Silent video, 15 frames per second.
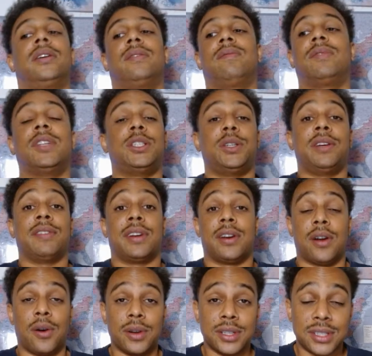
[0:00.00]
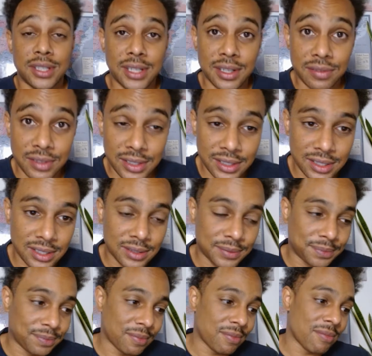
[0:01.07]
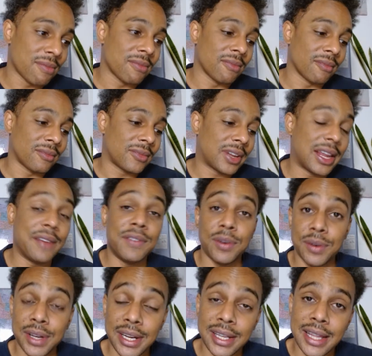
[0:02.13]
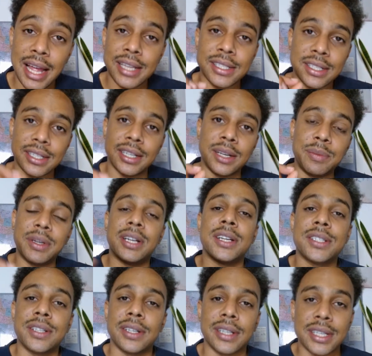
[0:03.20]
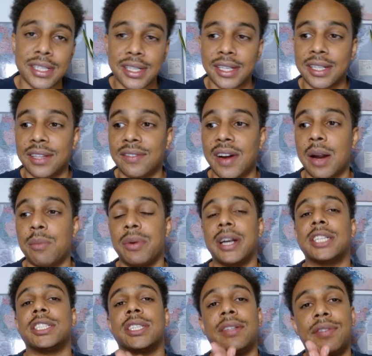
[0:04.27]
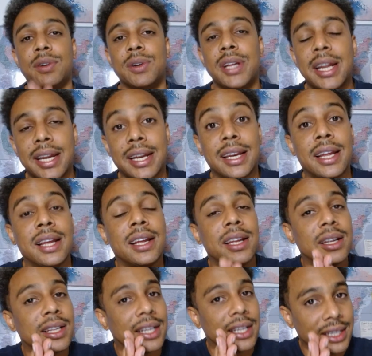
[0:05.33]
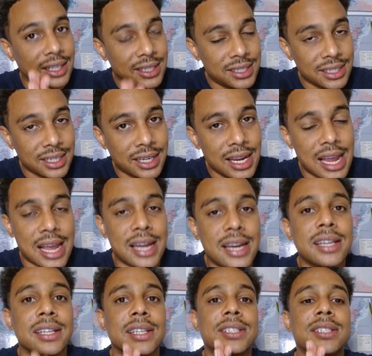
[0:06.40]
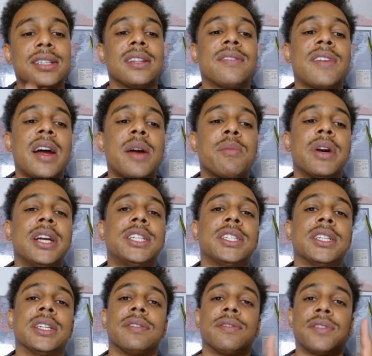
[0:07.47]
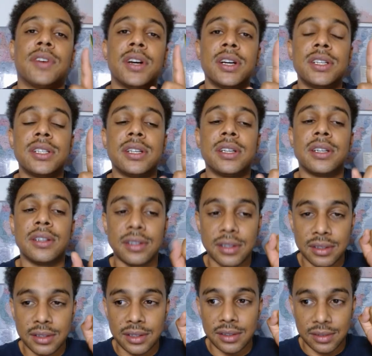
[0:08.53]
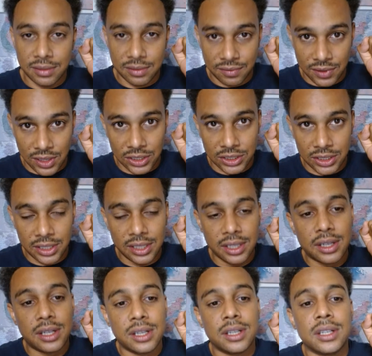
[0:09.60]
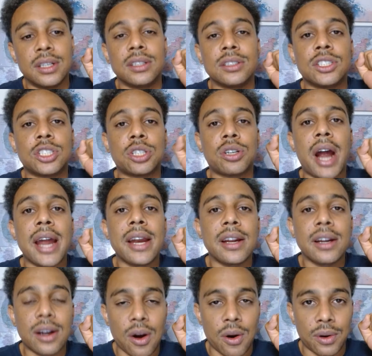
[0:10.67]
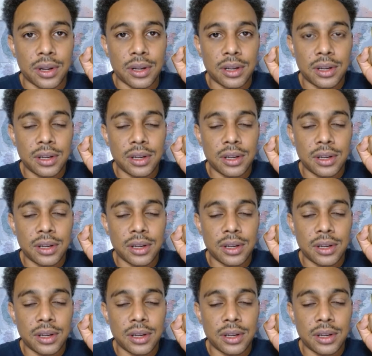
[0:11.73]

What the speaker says: Did you even notice the difference? If you did, that's good because you're listening to the vibration. If you didn't, listen again and listen to the vibration. First version, trying to go to.